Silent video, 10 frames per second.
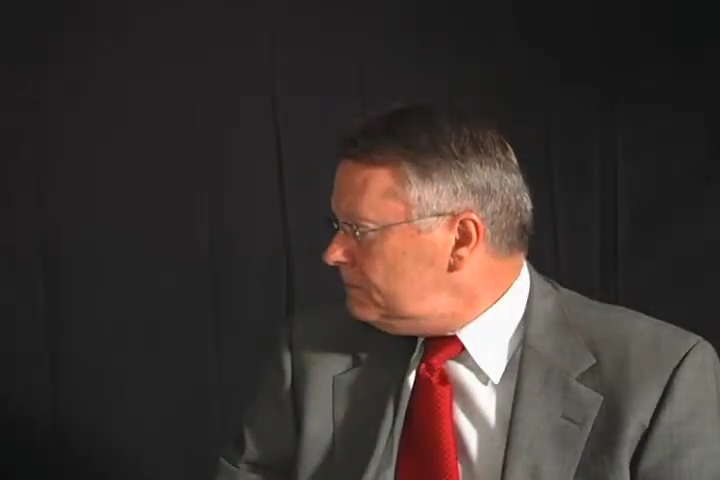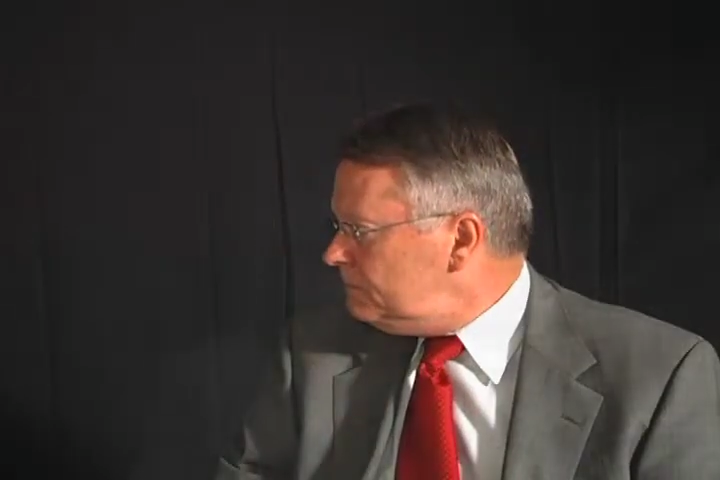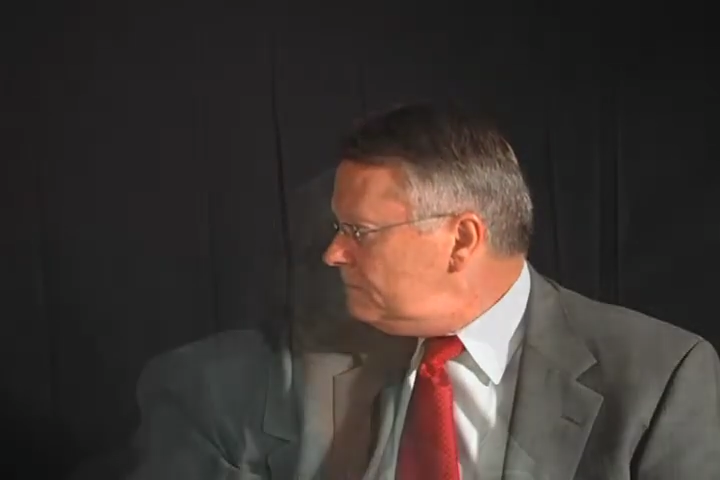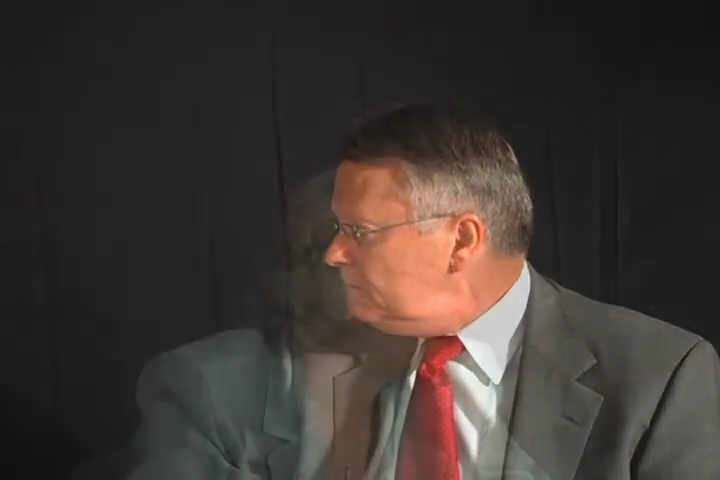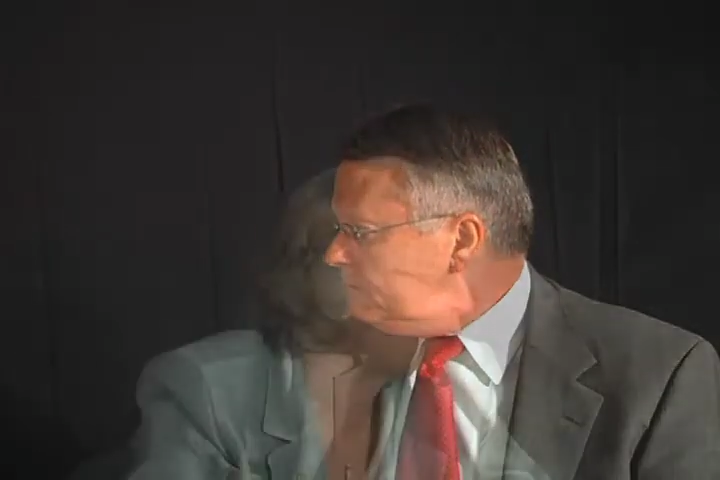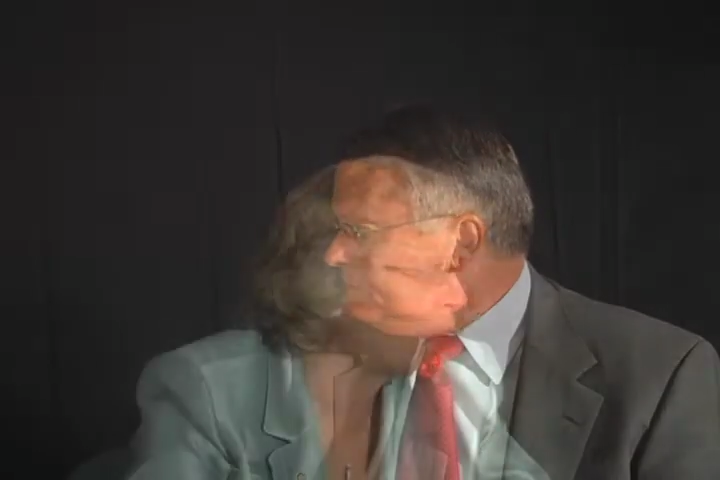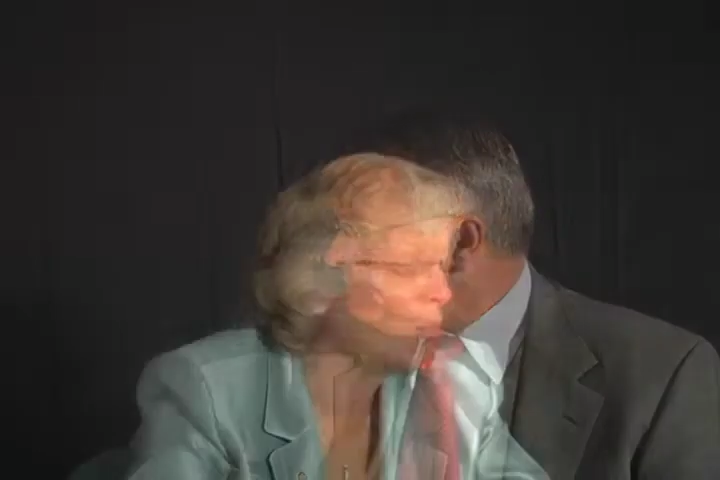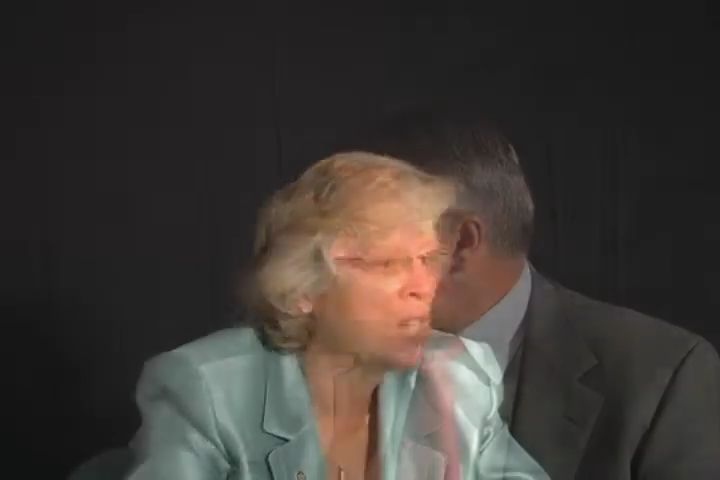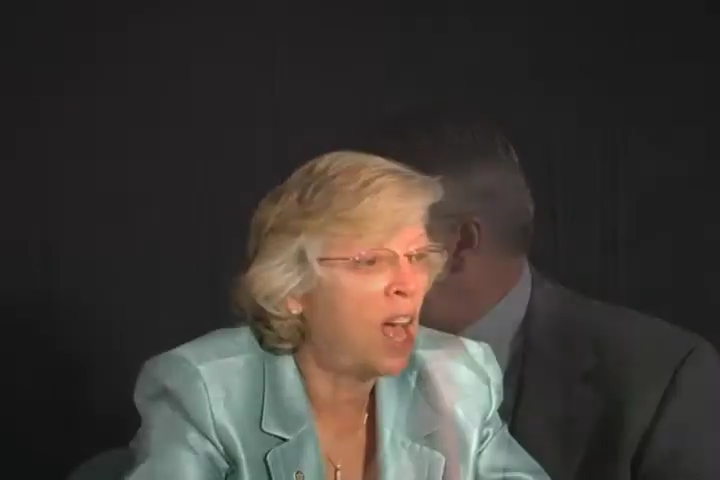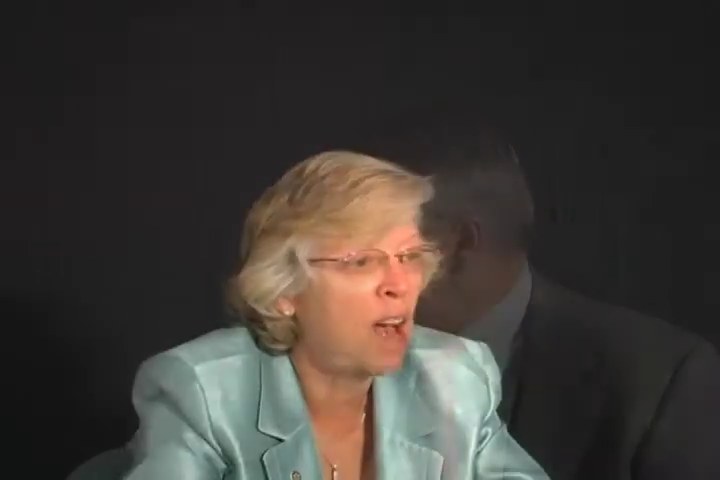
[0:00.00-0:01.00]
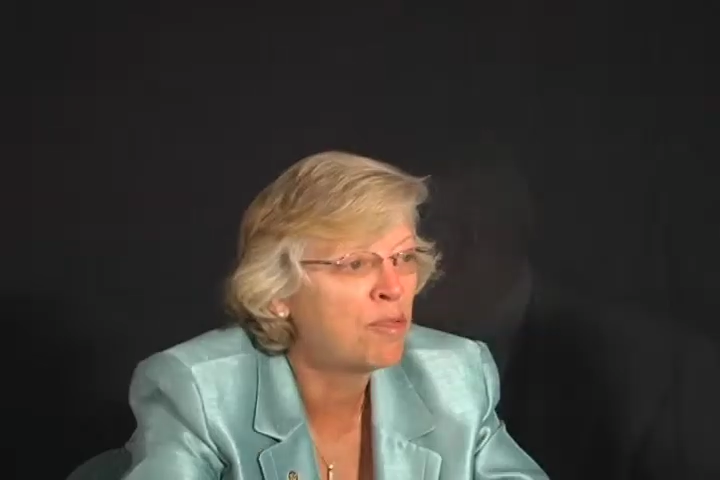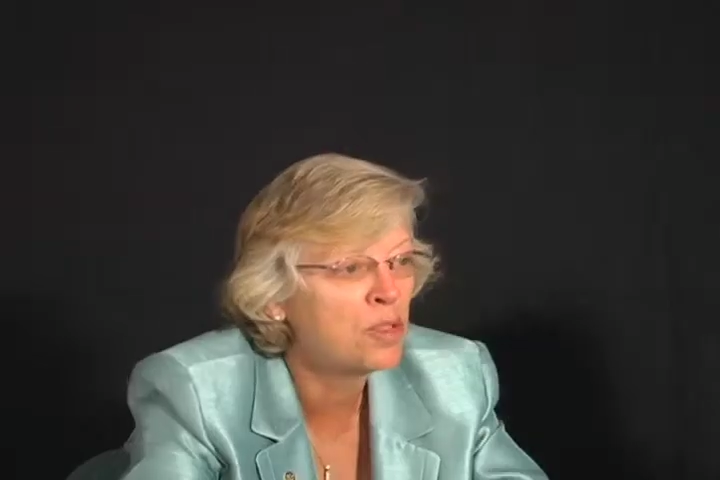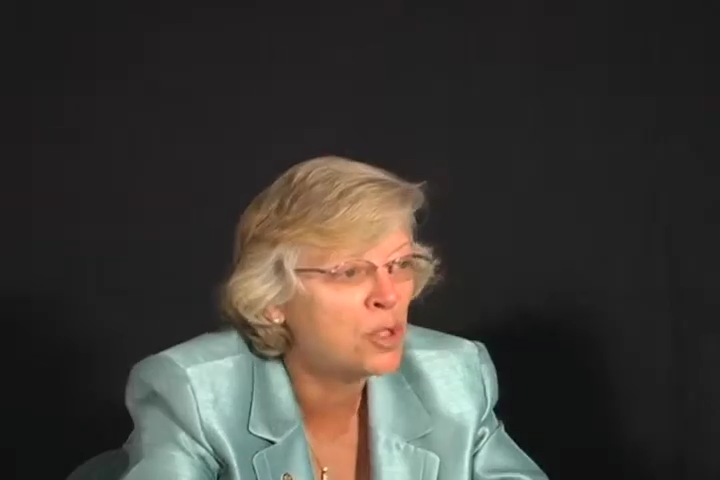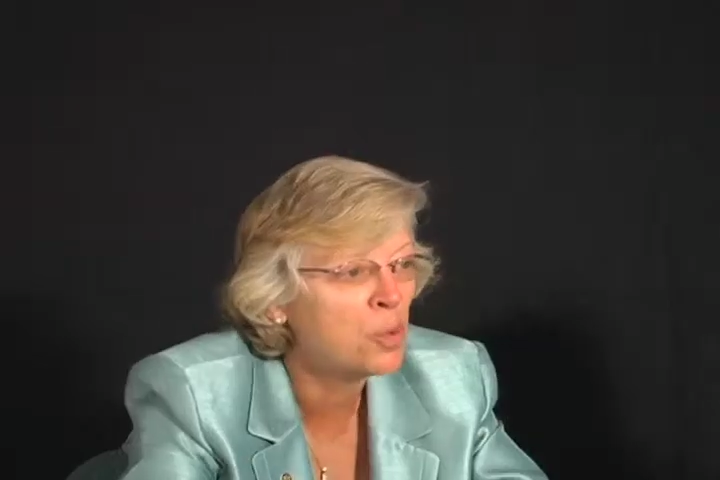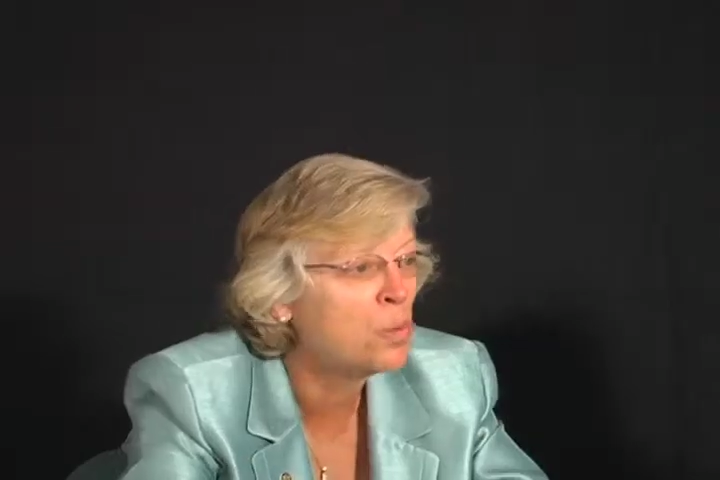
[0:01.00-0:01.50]
and business owners
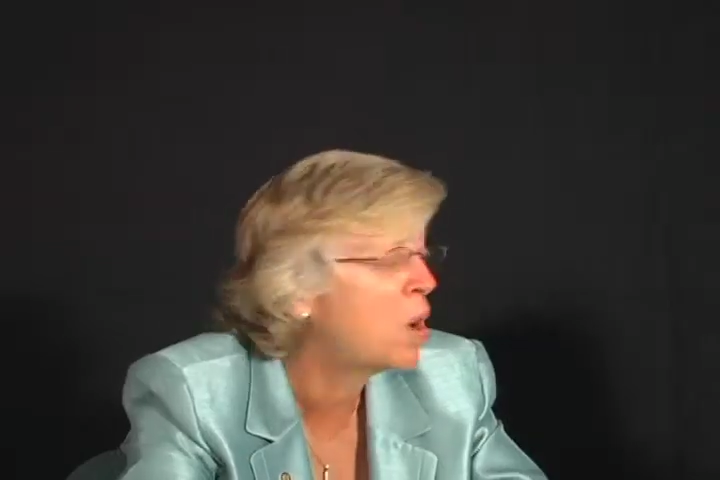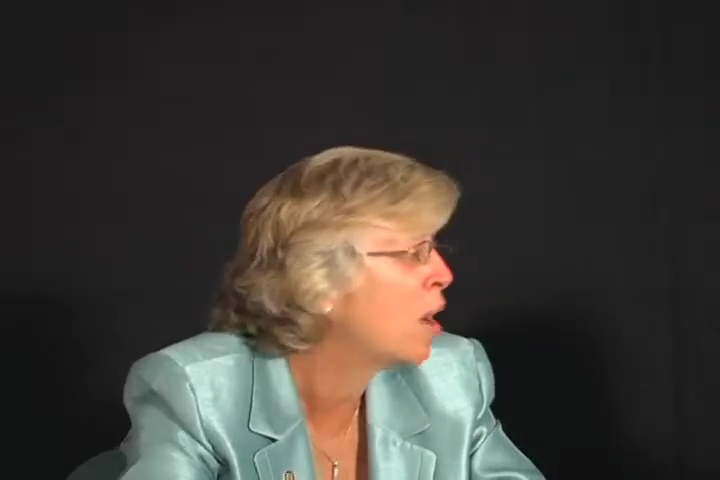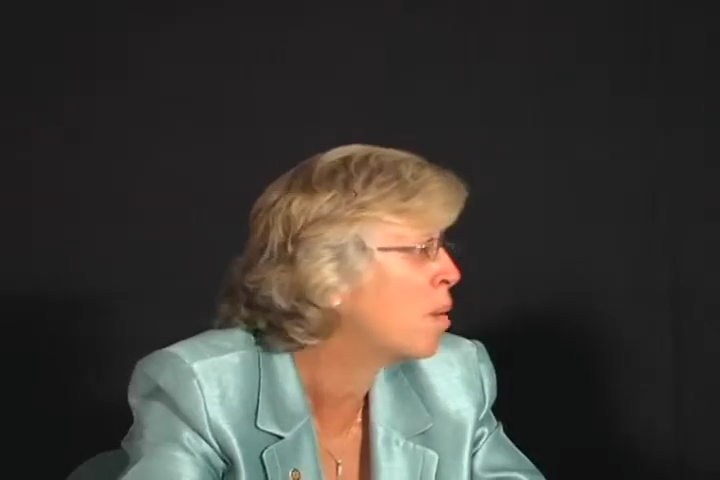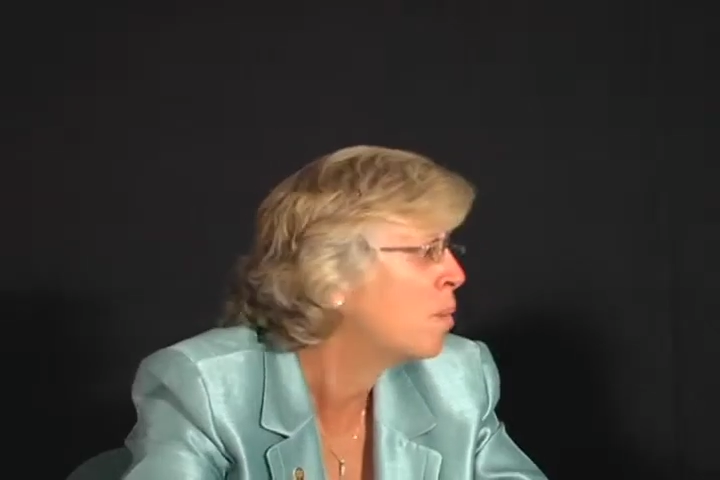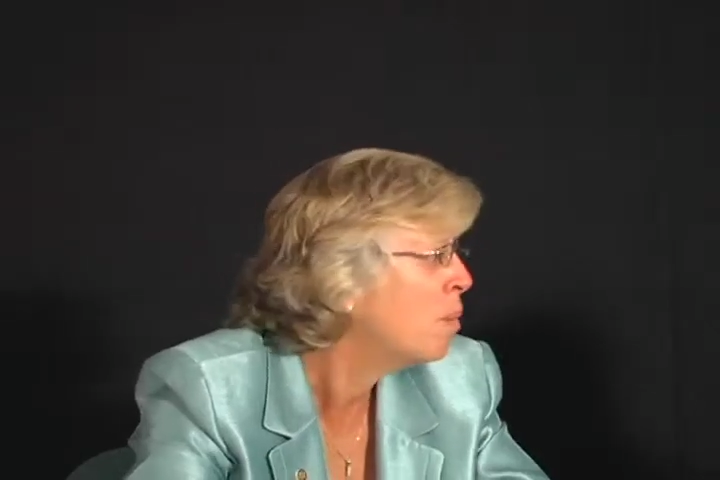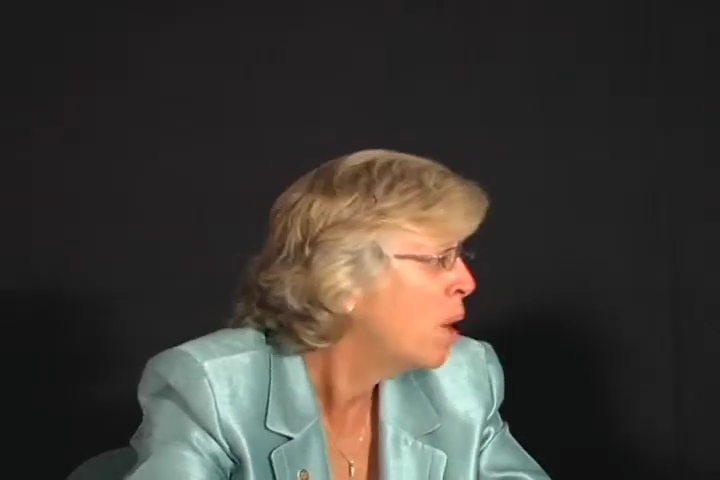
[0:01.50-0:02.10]
have to wear